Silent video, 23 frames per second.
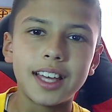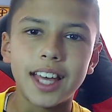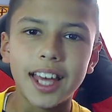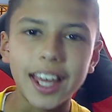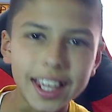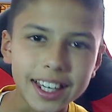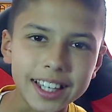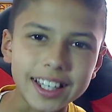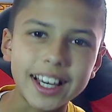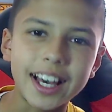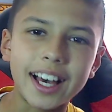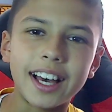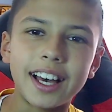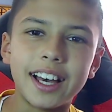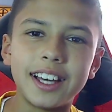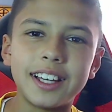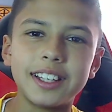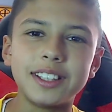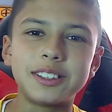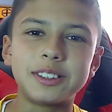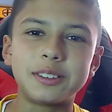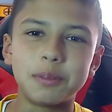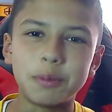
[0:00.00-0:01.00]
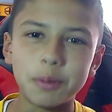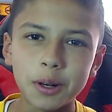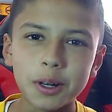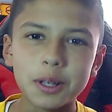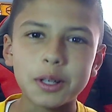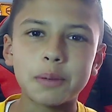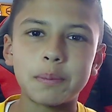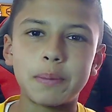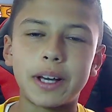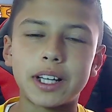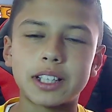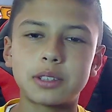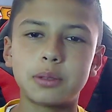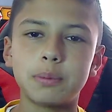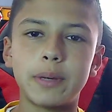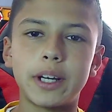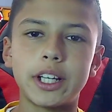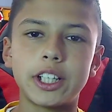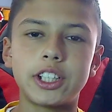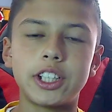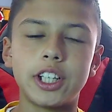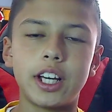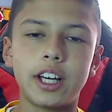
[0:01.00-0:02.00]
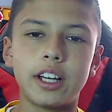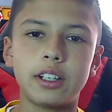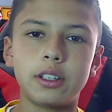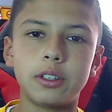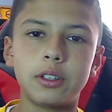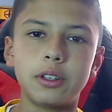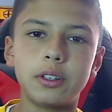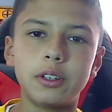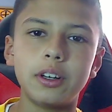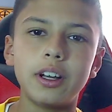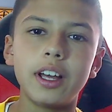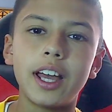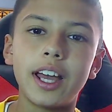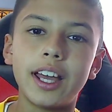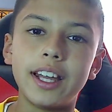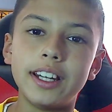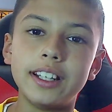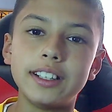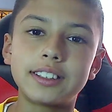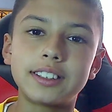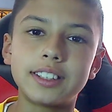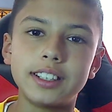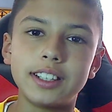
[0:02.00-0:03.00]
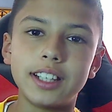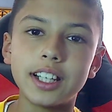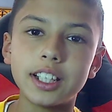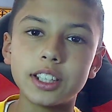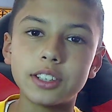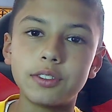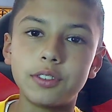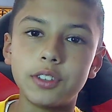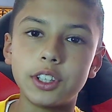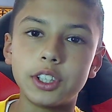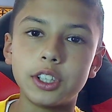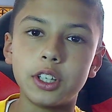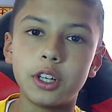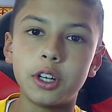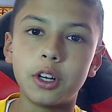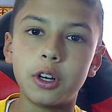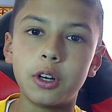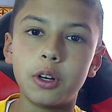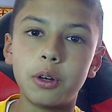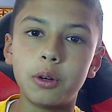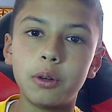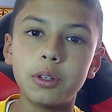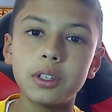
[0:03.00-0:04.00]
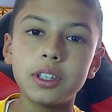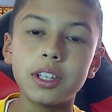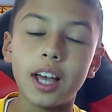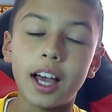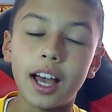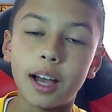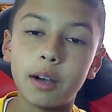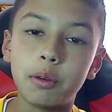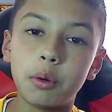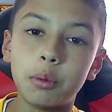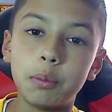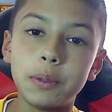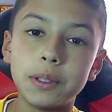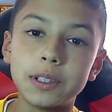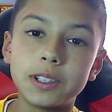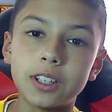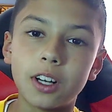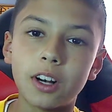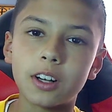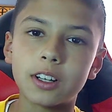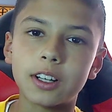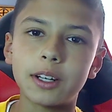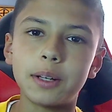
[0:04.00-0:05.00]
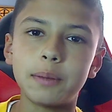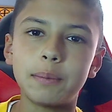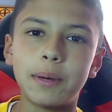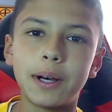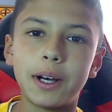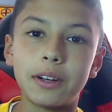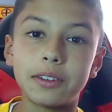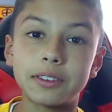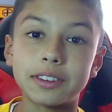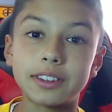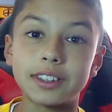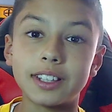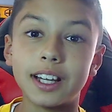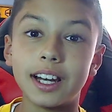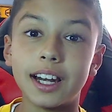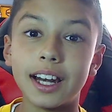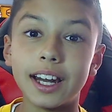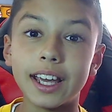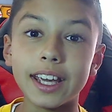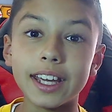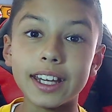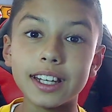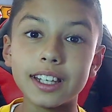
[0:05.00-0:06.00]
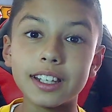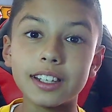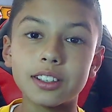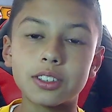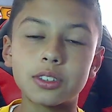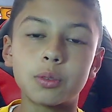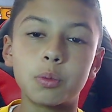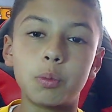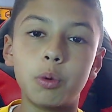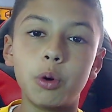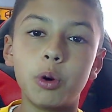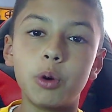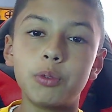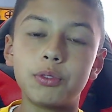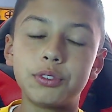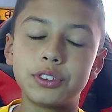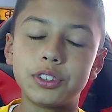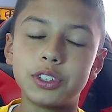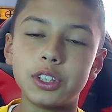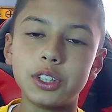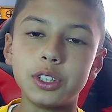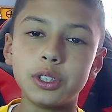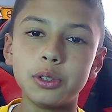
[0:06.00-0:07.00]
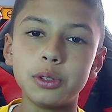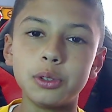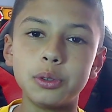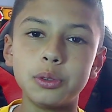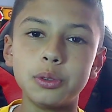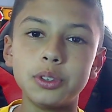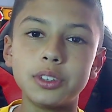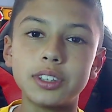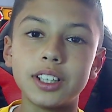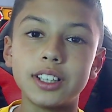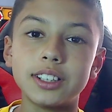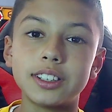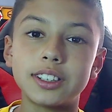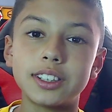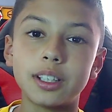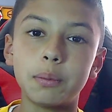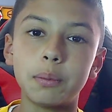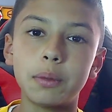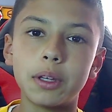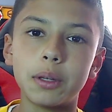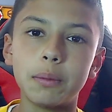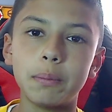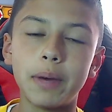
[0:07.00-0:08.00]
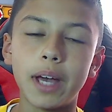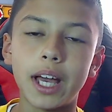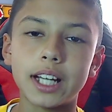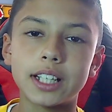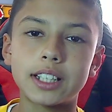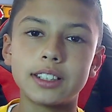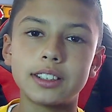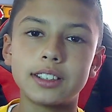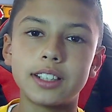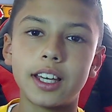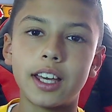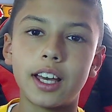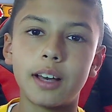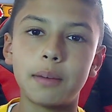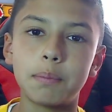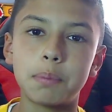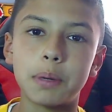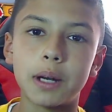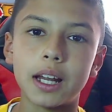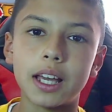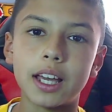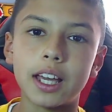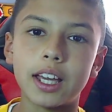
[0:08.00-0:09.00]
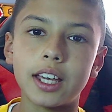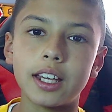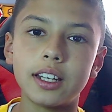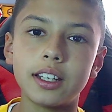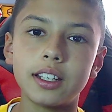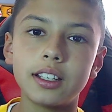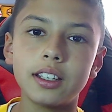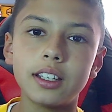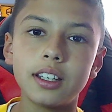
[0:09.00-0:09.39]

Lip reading: Hey guys, welcome back to my channel, and in today's video I will be talking about the latest Wolves news and some of the matches they have played.